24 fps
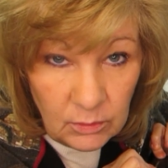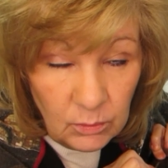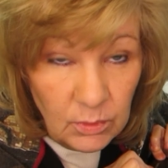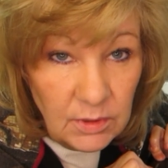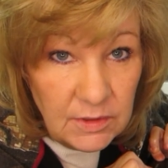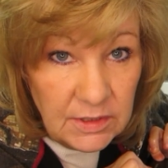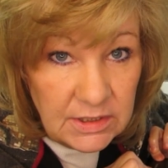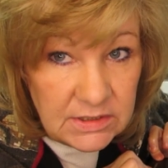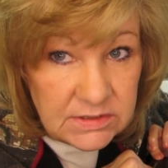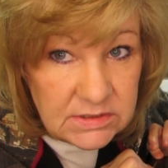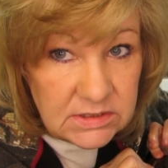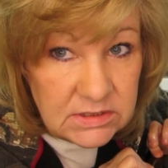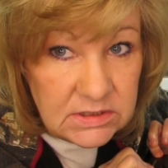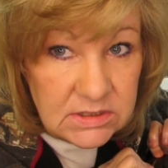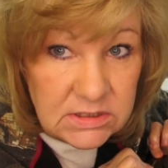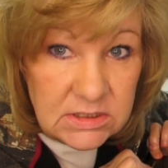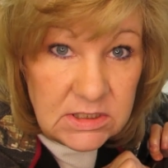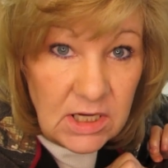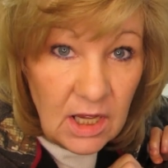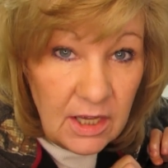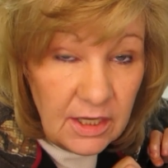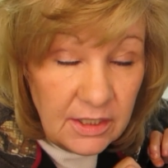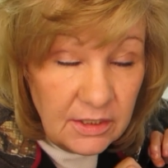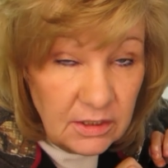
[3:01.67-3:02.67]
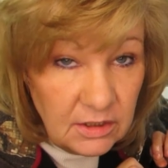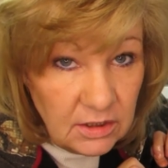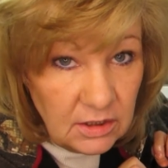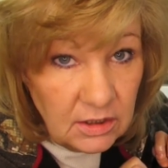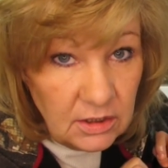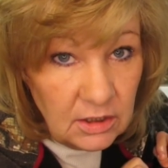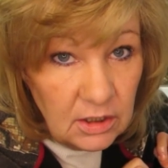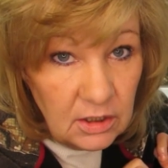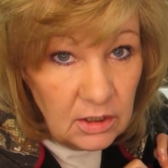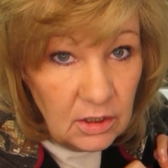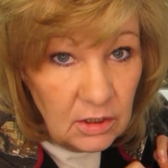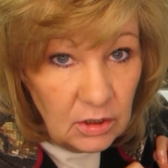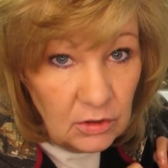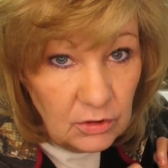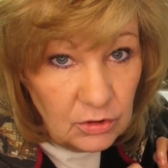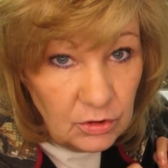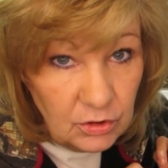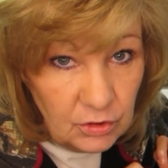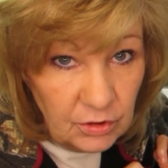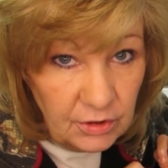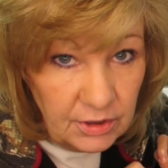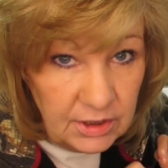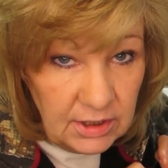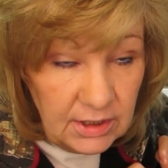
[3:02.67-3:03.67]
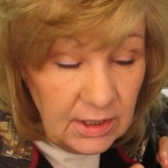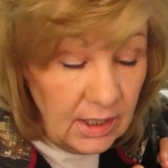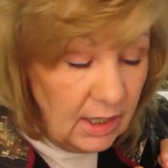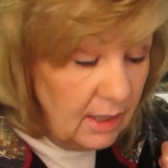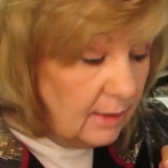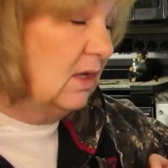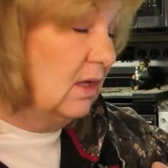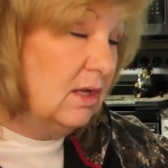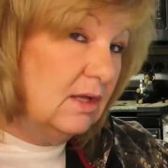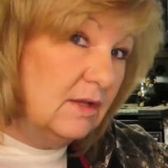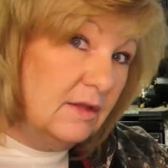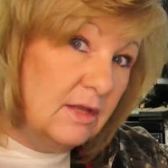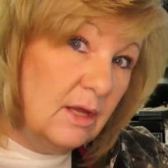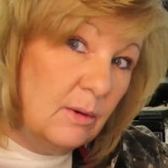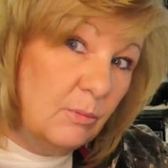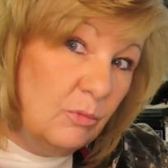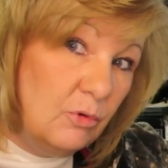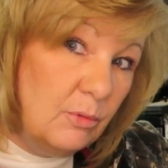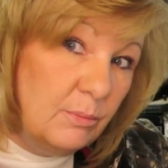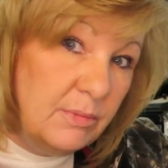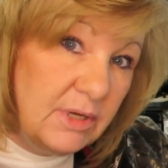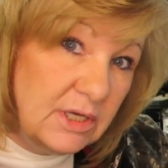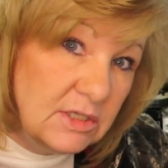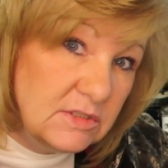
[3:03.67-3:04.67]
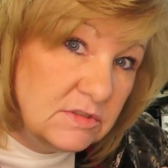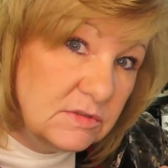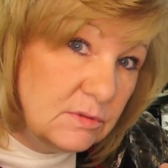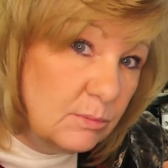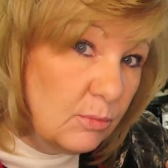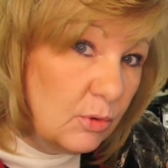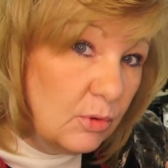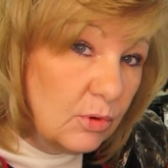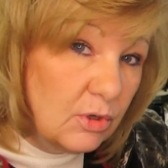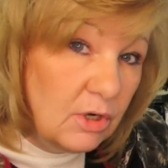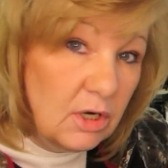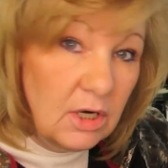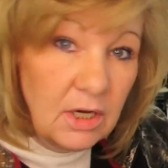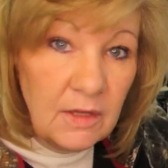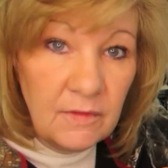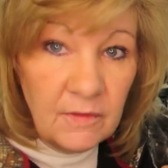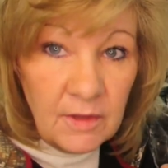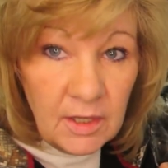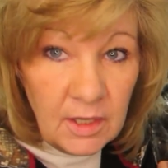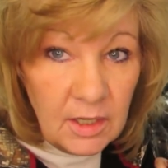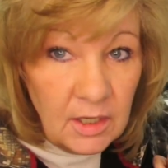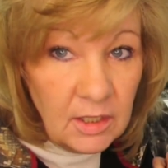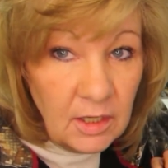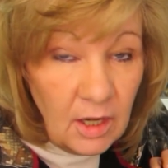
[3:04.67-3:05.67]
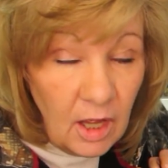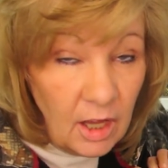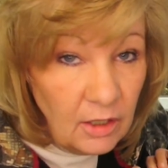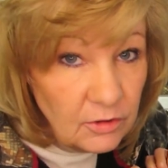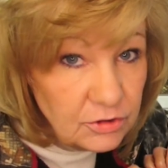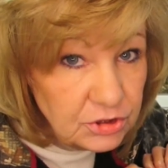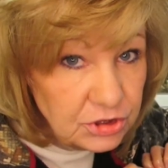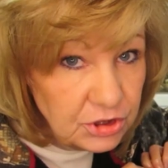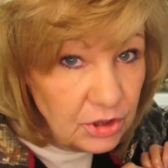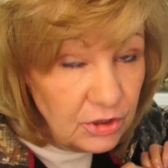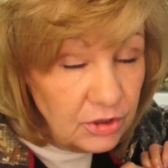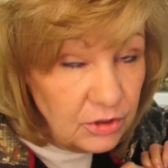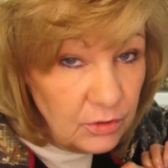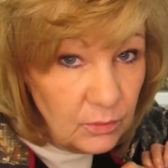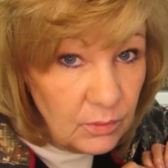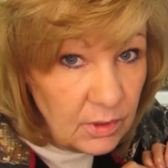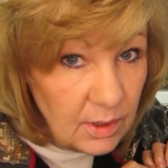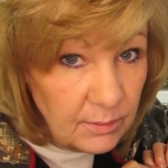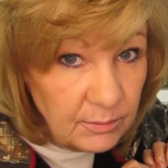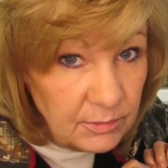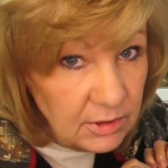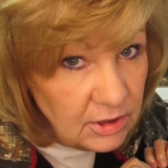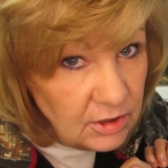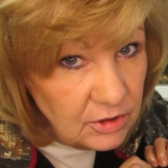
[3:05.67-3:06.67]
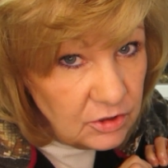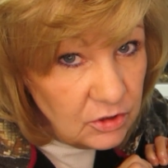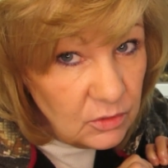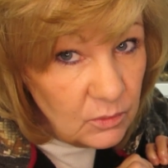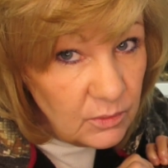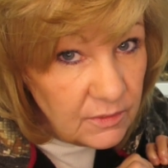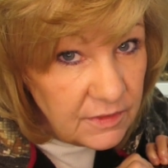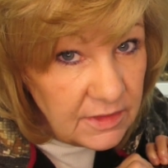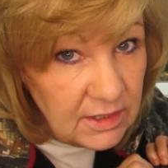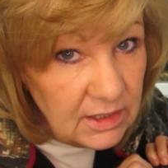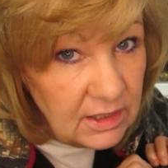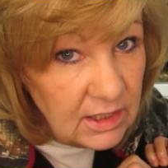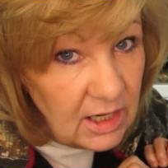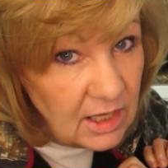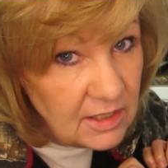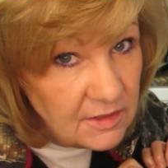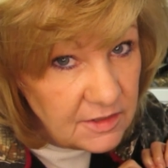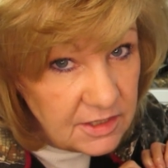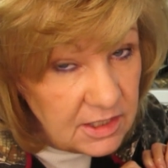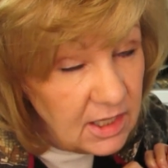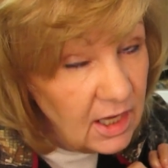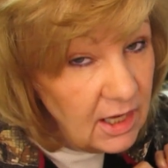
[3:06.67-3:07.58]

when this is done cooking up and then we'll make some more and then I'll show you what I'm going to do with it at the